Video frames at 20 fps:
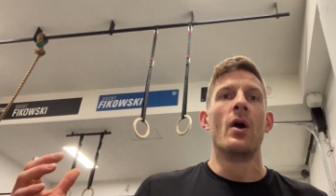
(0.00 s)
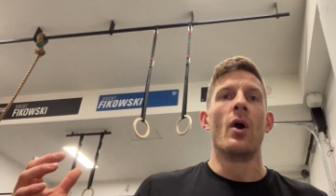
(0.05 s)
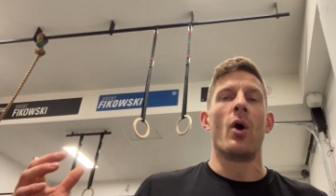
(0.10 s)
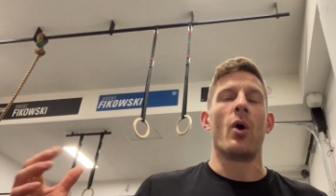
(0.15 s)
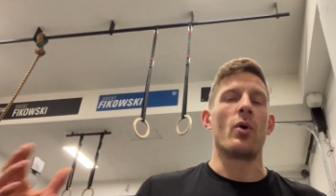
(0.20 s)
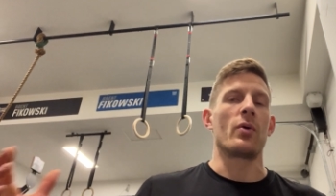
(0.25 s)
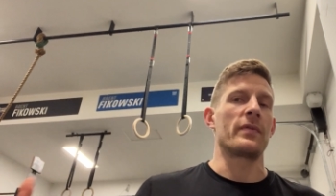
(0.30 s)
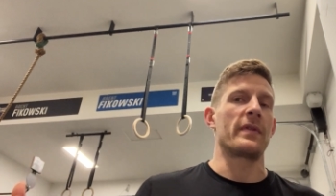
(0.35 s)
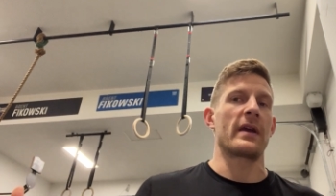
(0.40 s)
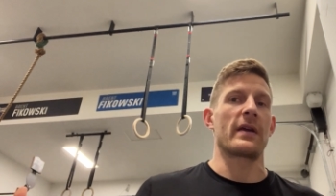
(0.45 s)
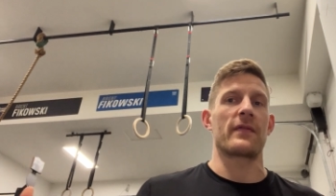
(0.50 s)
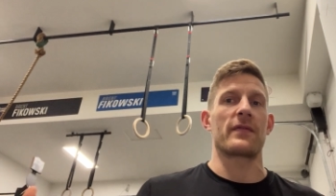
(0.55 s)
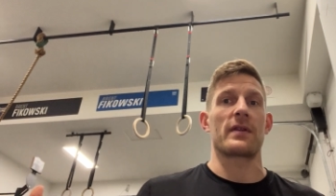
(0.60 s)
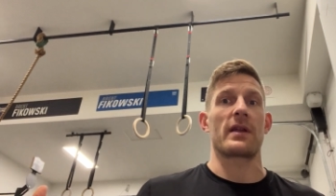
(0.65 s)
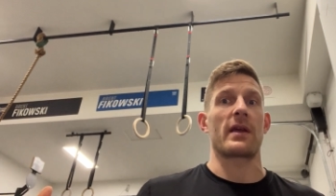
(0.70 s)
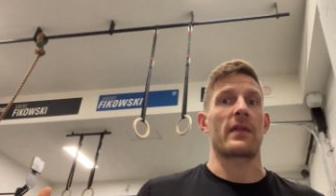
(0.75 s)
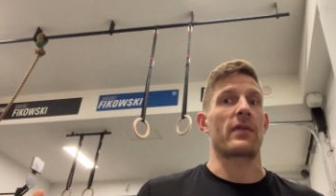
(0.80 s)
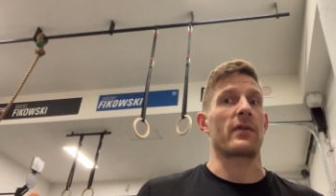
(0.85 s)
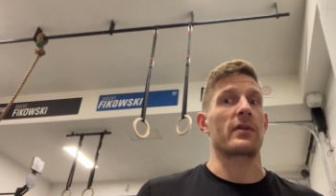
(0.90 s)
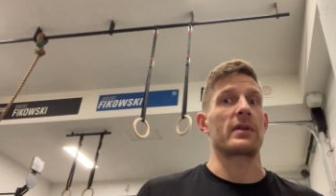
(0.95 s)
hold there for
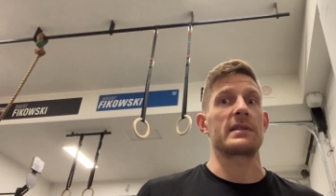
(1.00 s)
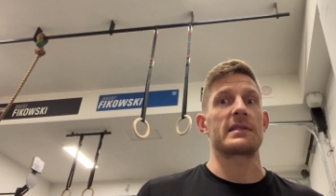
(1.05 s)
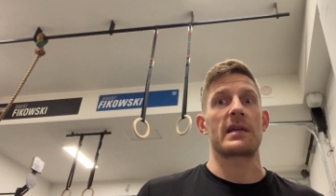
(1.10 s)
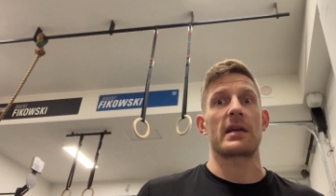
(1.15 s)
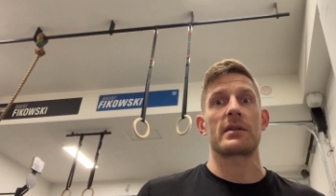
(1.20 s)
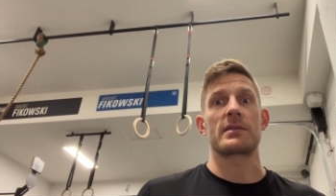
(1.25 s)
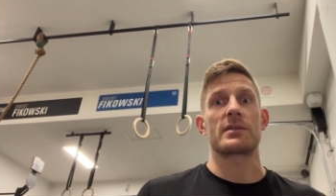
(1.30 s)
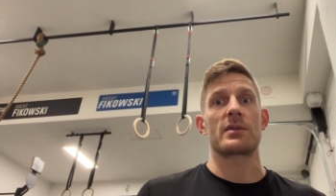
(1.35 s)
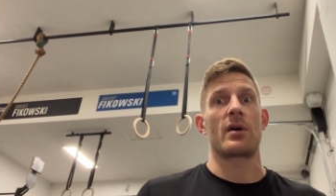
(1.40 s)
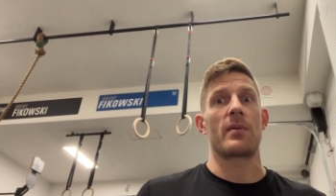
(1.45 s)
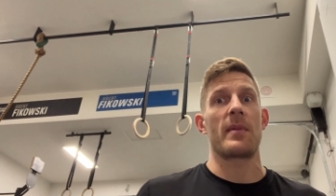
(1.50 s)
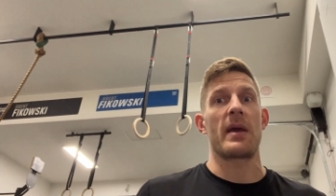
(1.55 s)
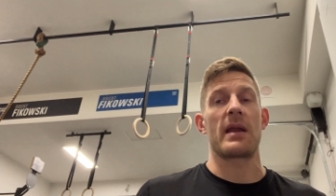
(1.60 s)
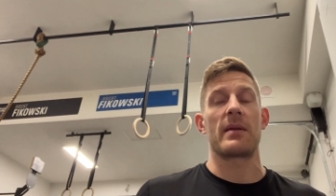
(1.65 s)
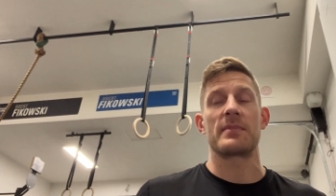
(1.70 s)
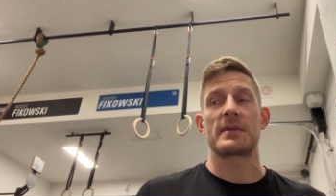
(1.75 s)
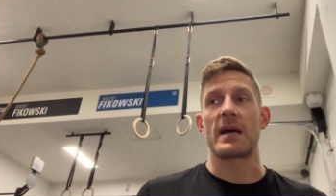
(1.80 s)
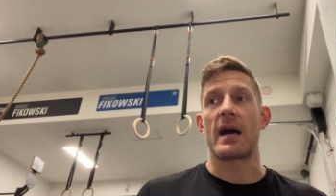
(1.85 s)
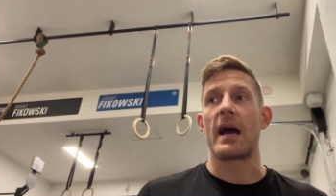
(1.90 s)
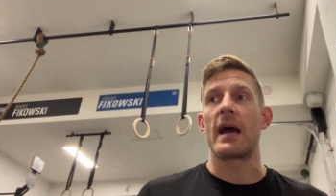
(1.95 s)
like 30 seconds. Oh man,
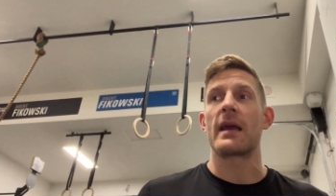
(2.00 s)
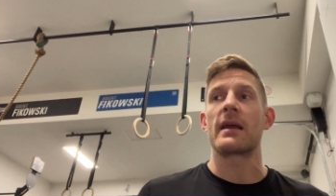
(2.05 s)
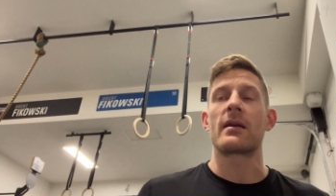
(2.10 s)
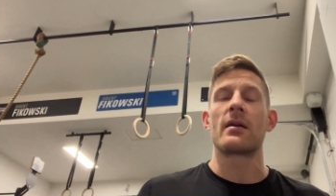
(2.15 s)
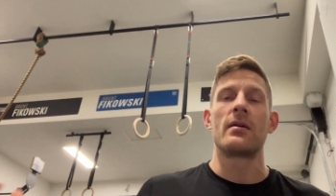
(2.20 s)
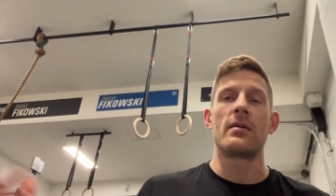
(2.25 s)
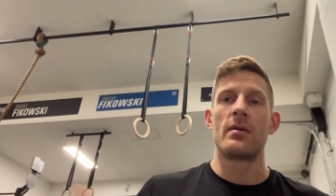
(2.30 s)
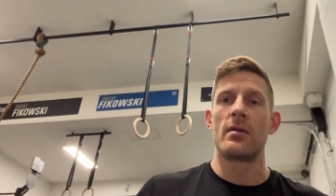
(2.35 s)
I'm dying.